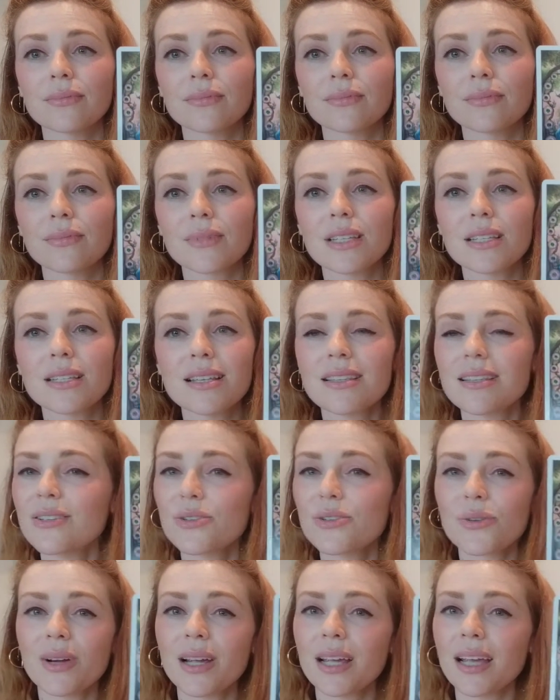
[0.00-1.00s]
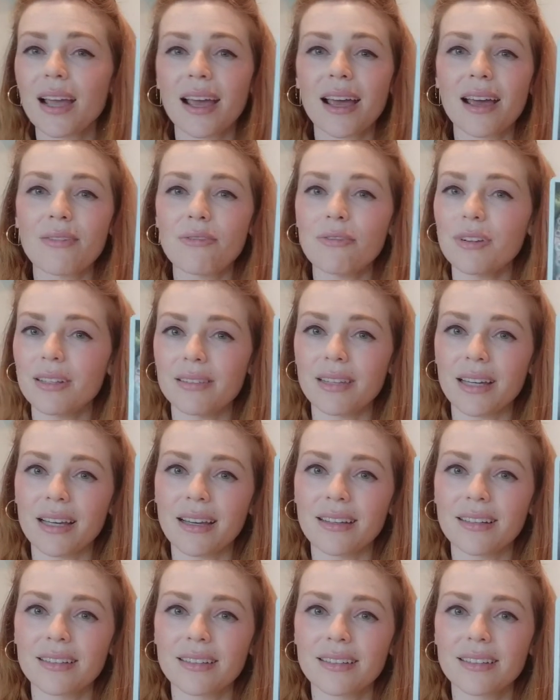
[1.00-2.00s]
This is enjoying
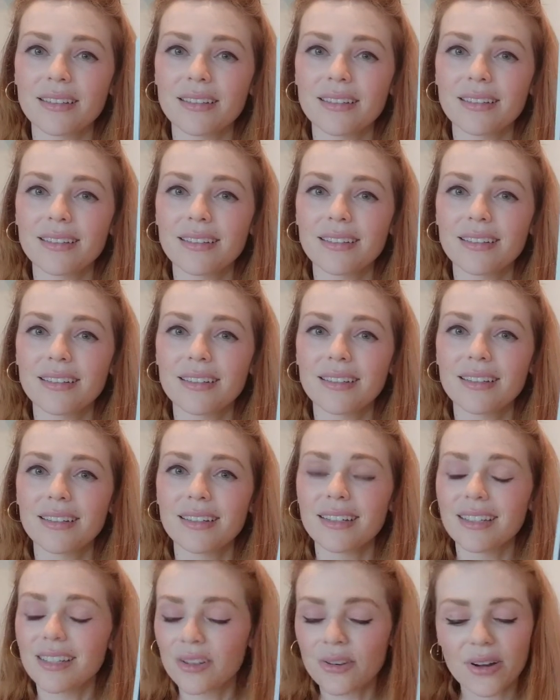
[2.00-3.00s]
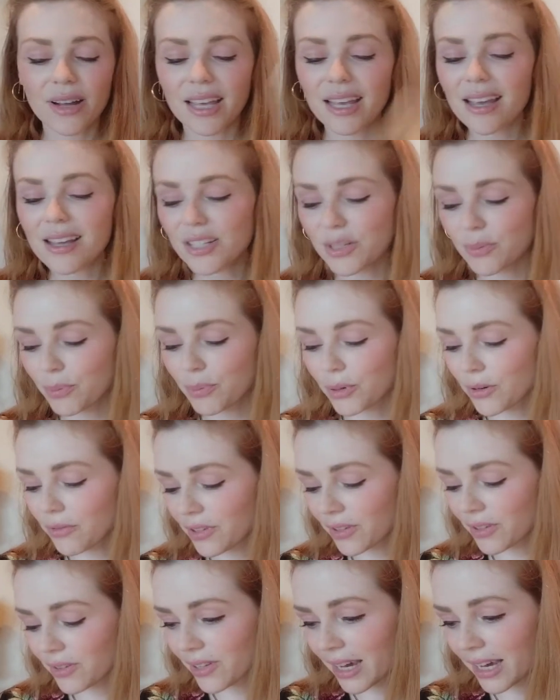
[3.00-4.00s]
everything. You're not here to prove a
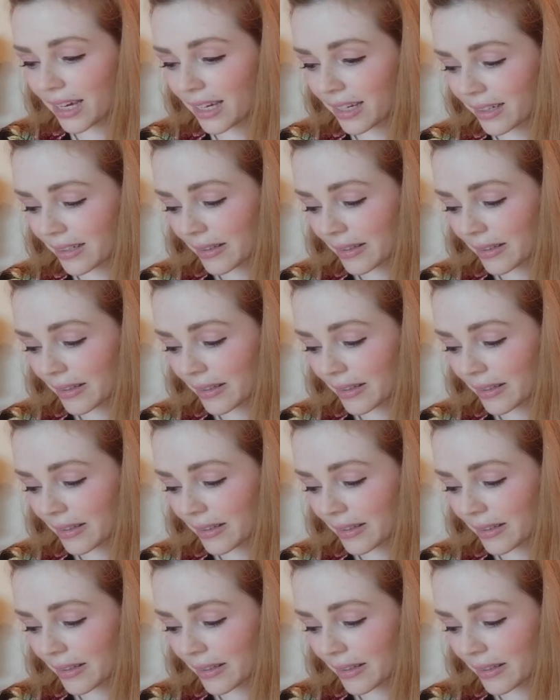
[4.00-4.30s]
thing.